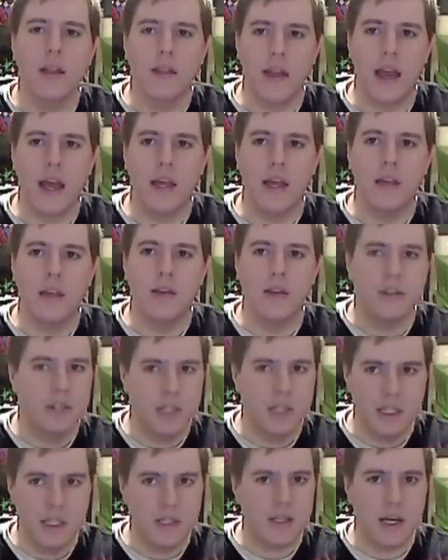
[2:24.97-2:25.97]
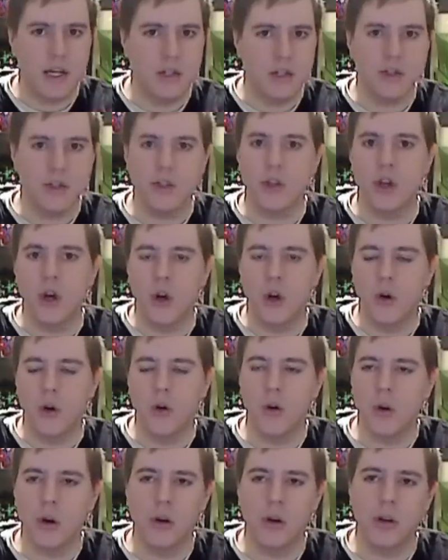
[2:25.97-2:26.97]
than the Teen Titans show
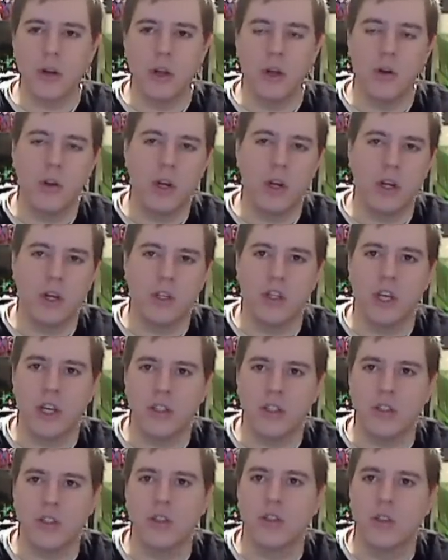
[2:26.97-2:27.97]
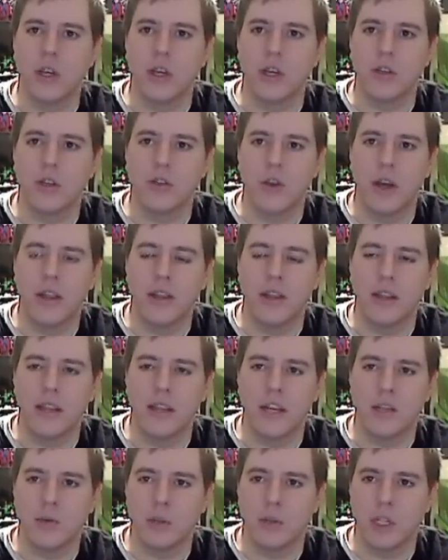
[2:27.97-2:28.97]
or, you know, Young Justice. So I think
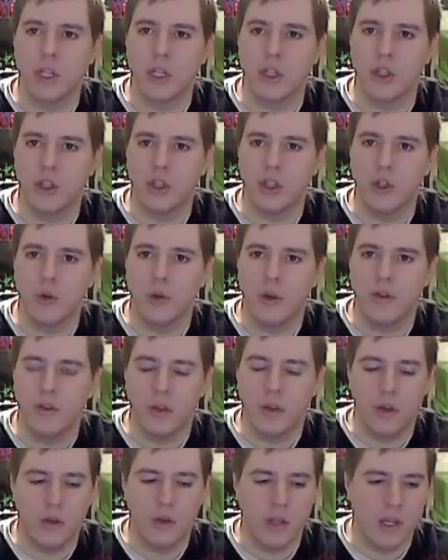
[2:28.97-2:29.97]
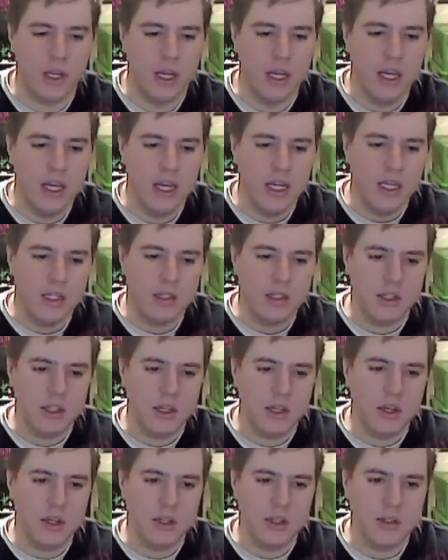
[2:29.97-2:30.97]
that's what they should do, even though they
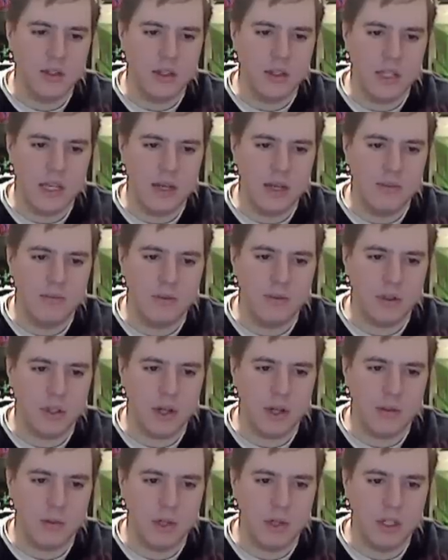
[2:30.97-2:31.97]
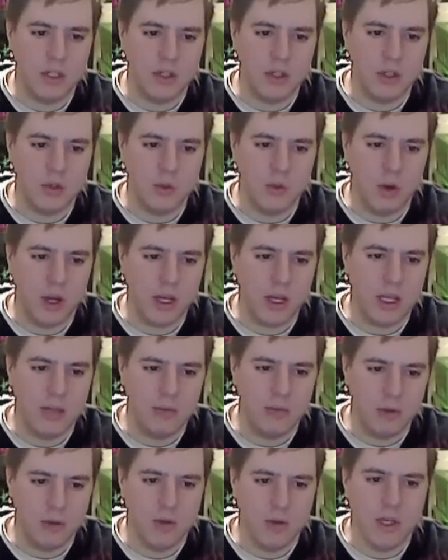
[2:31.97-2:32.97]
still seem, for some reason, to want to
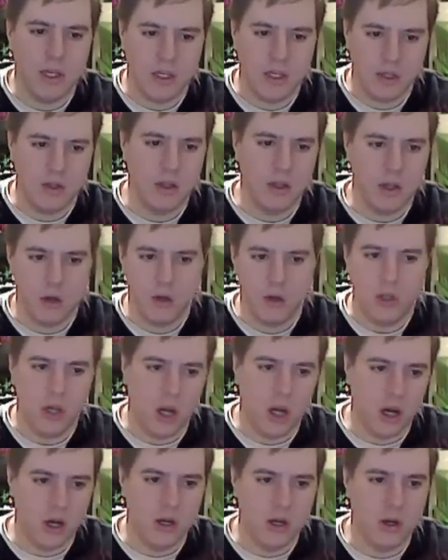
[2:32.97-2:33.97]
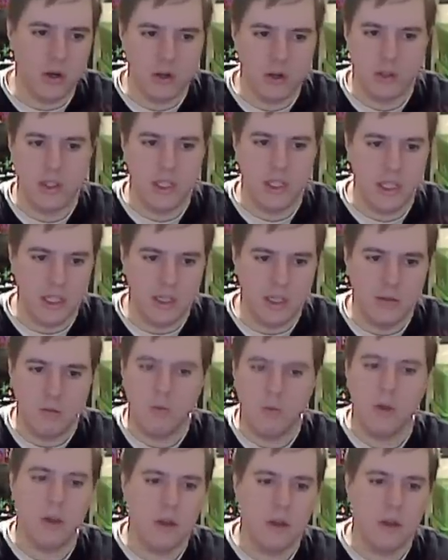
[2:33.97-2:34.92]
keep doing, you know, Young or Teen,